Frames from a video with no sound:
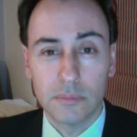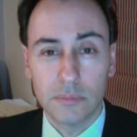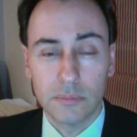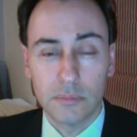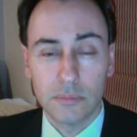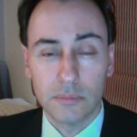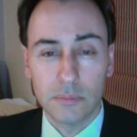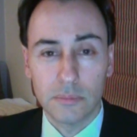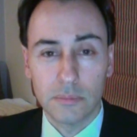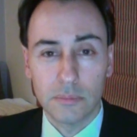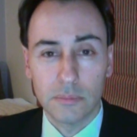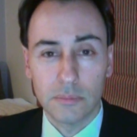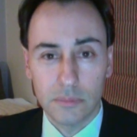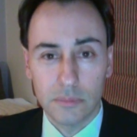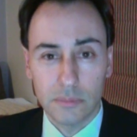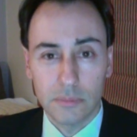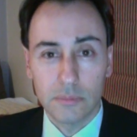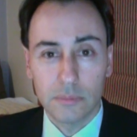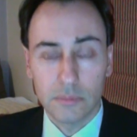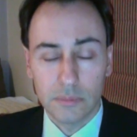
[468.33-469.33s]

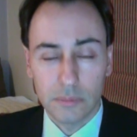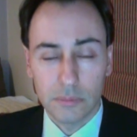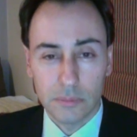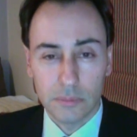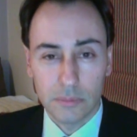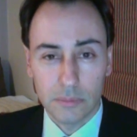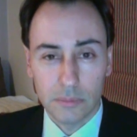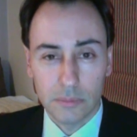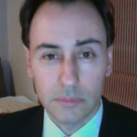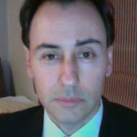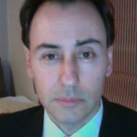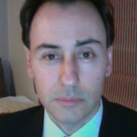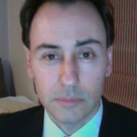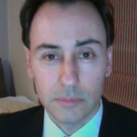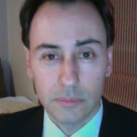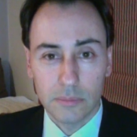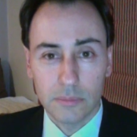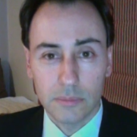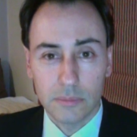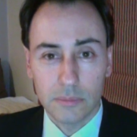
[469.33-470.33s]

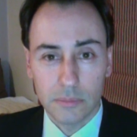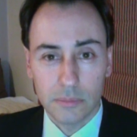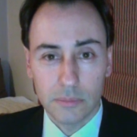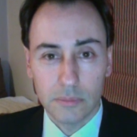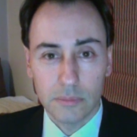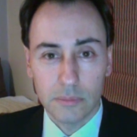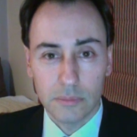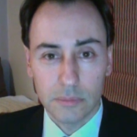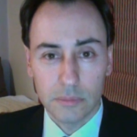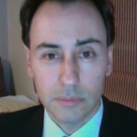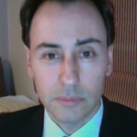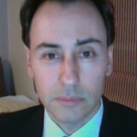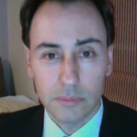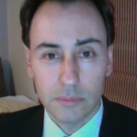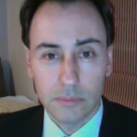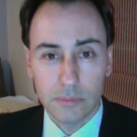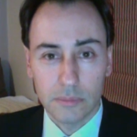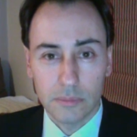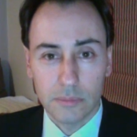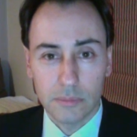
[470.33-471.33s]

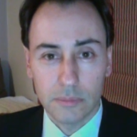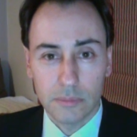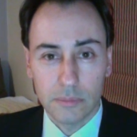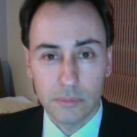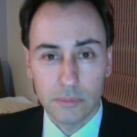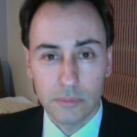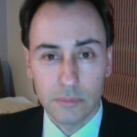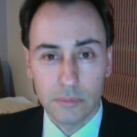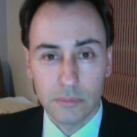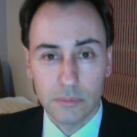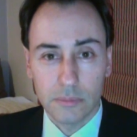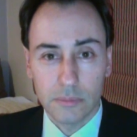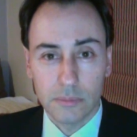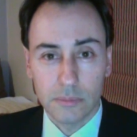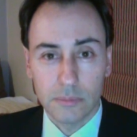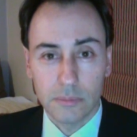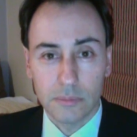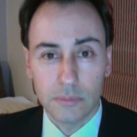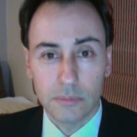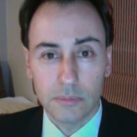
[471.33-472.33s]

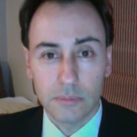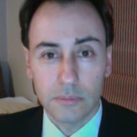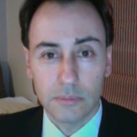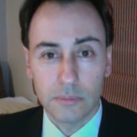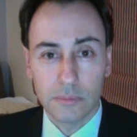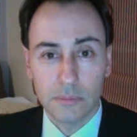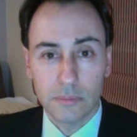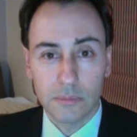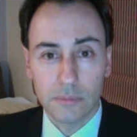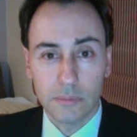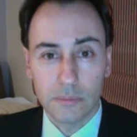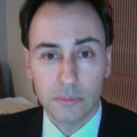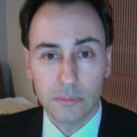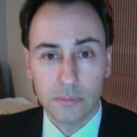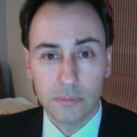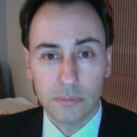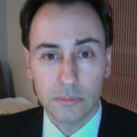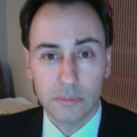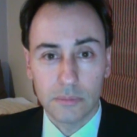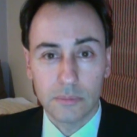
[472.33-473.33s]

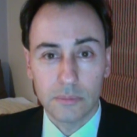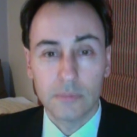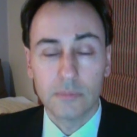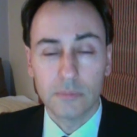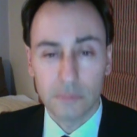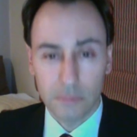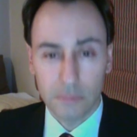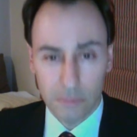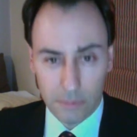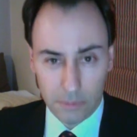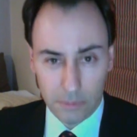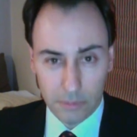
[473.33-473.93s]
(not speaking)